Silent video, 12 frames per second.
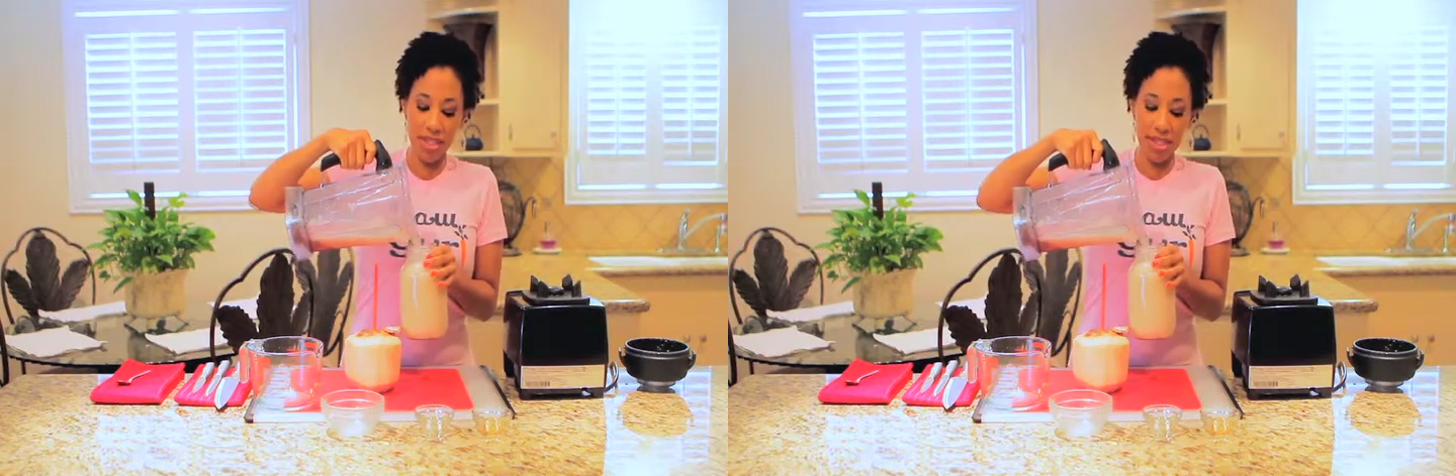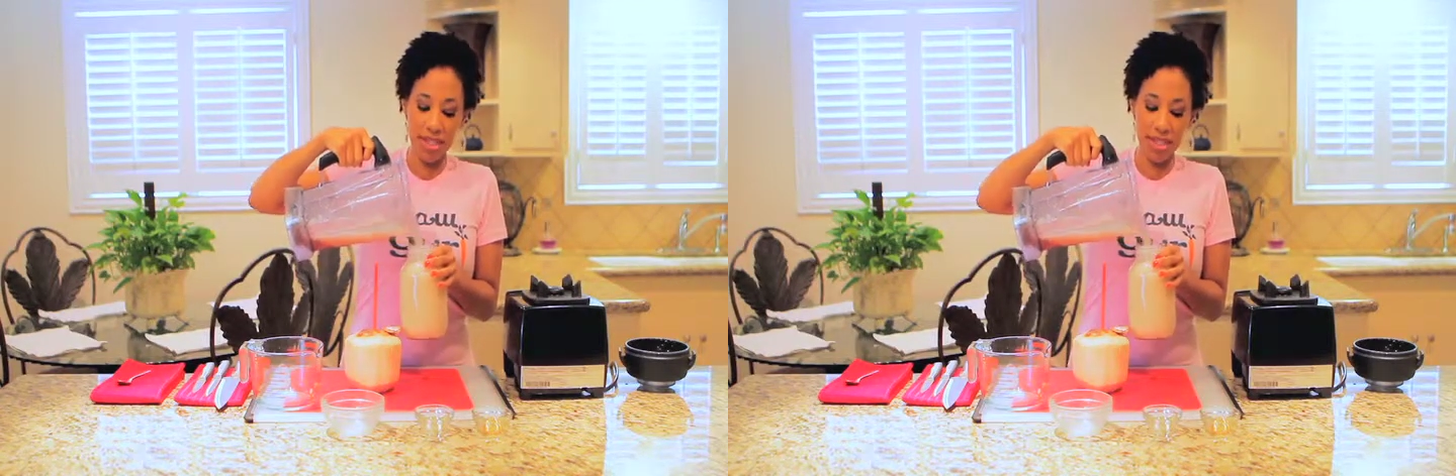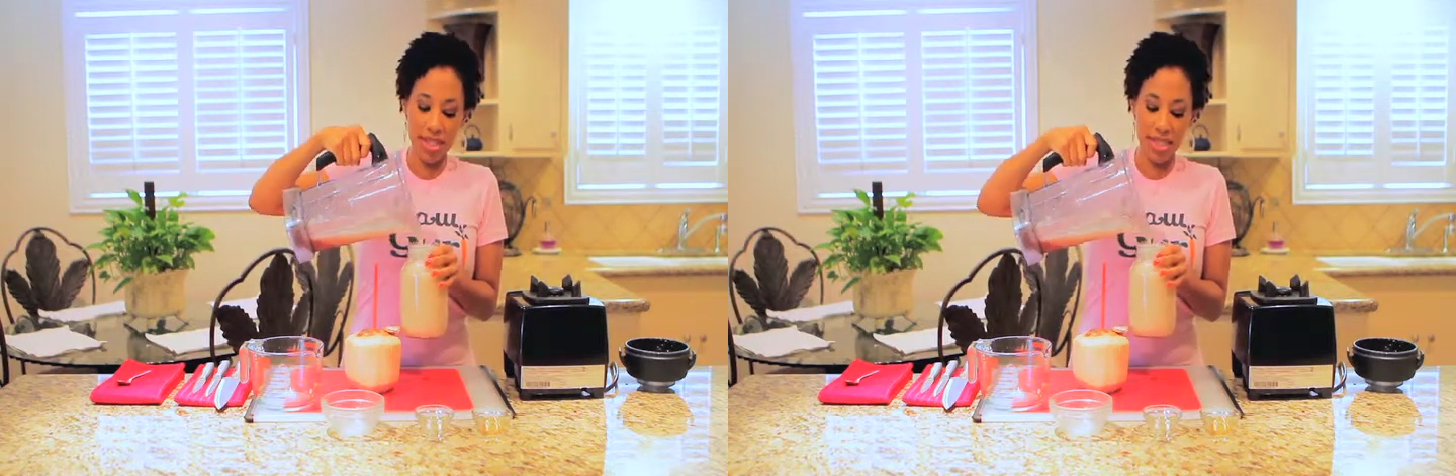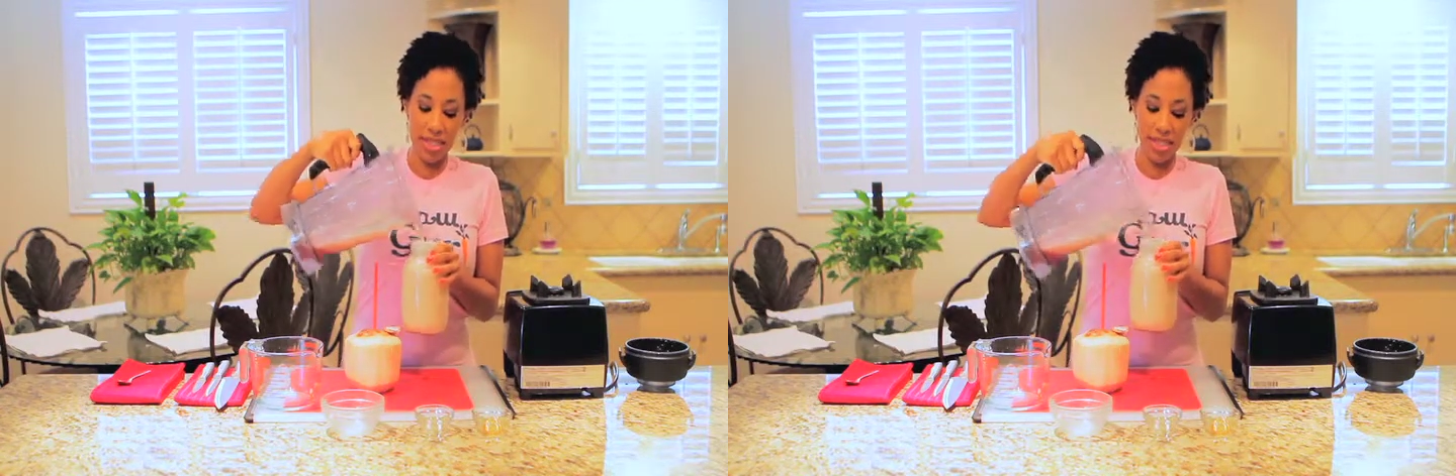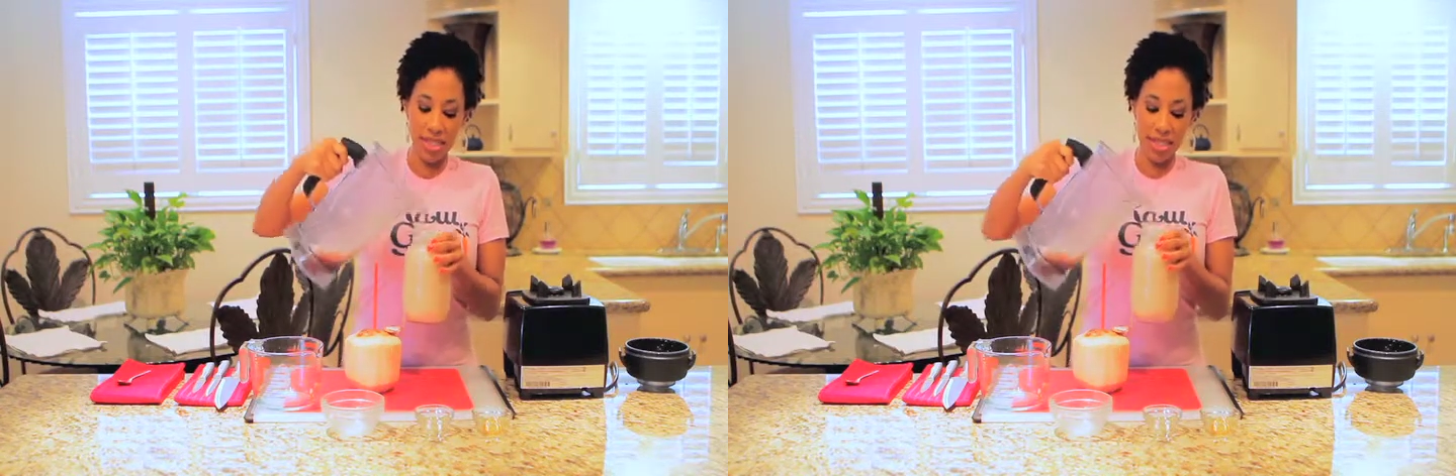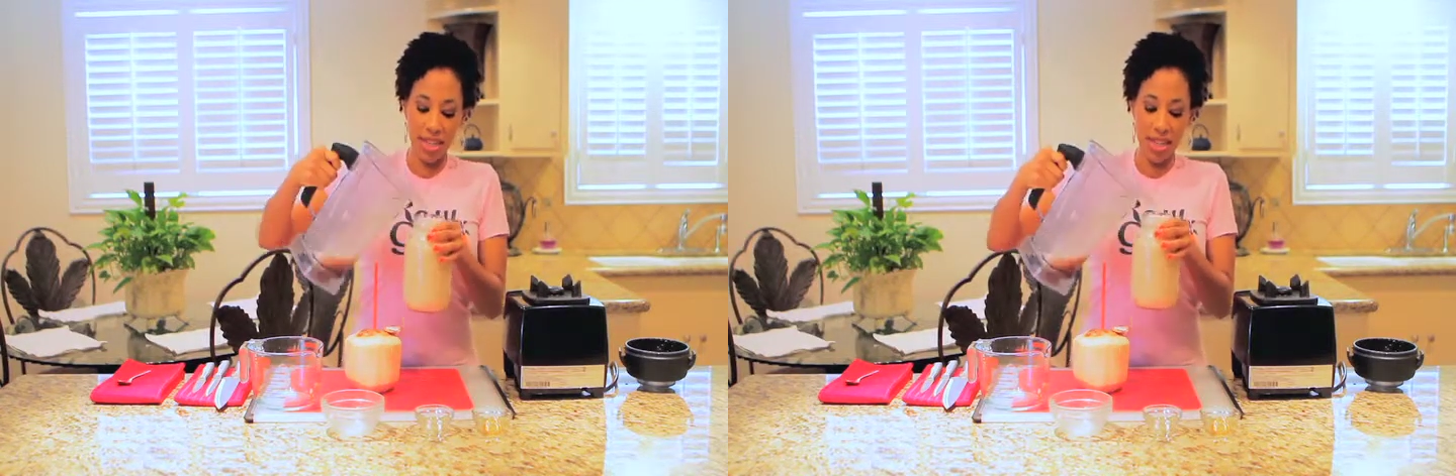
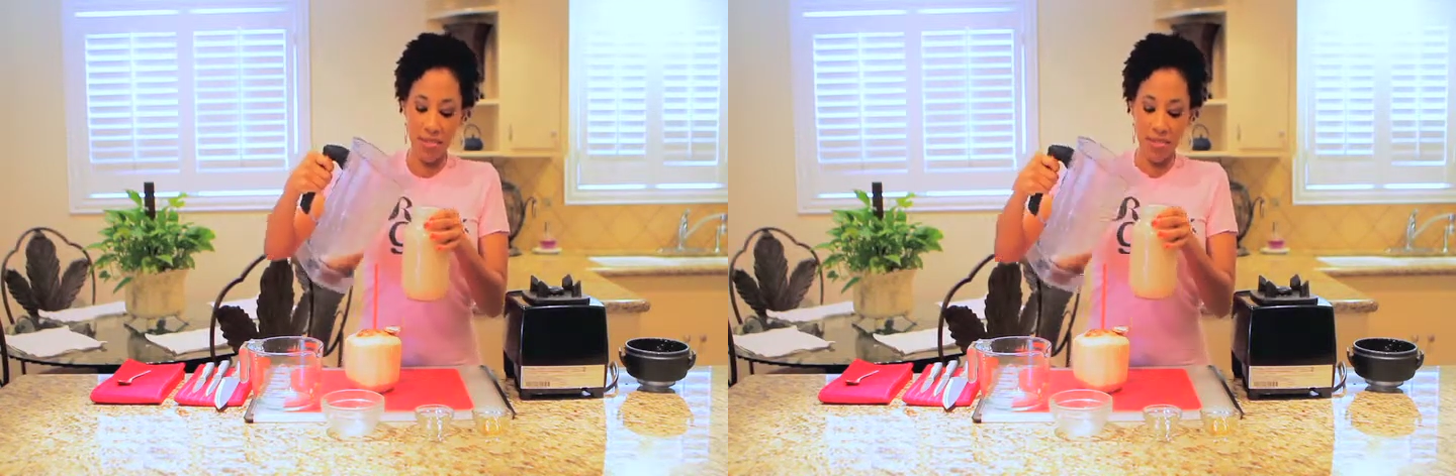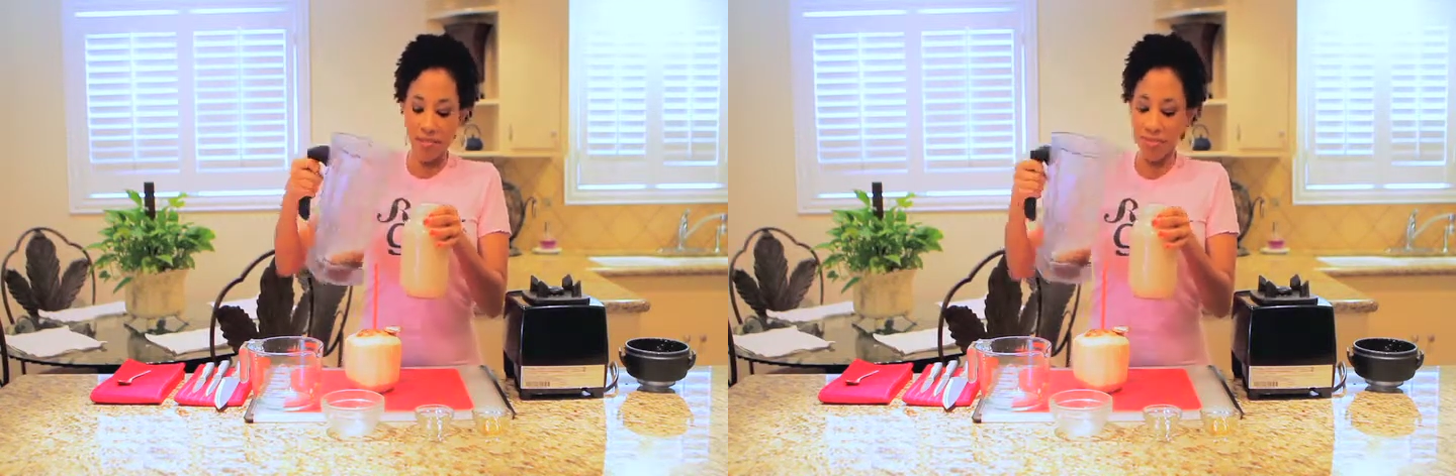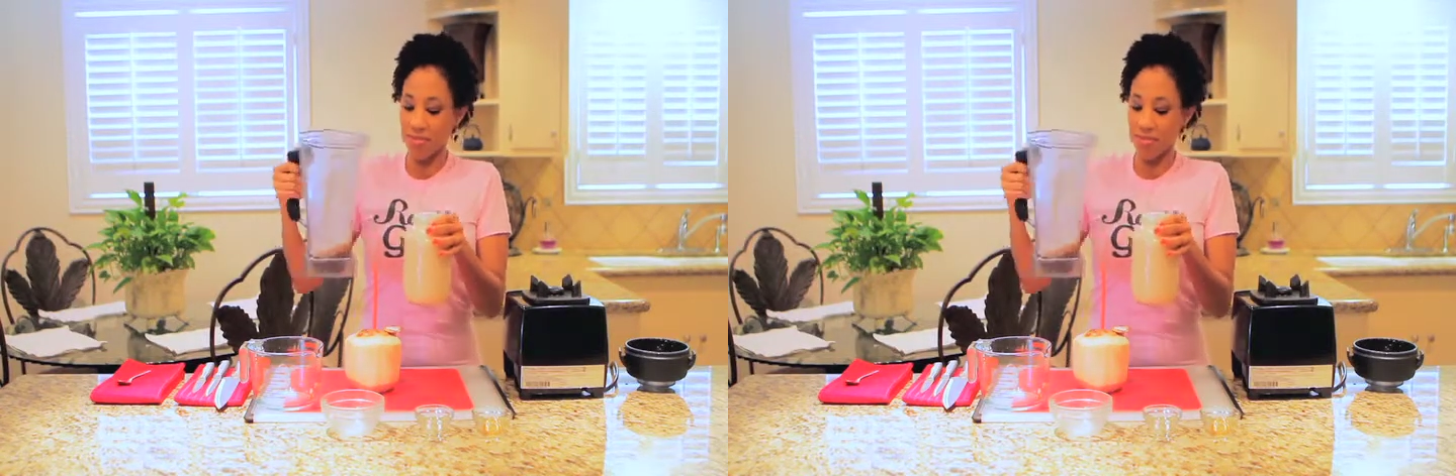consistency.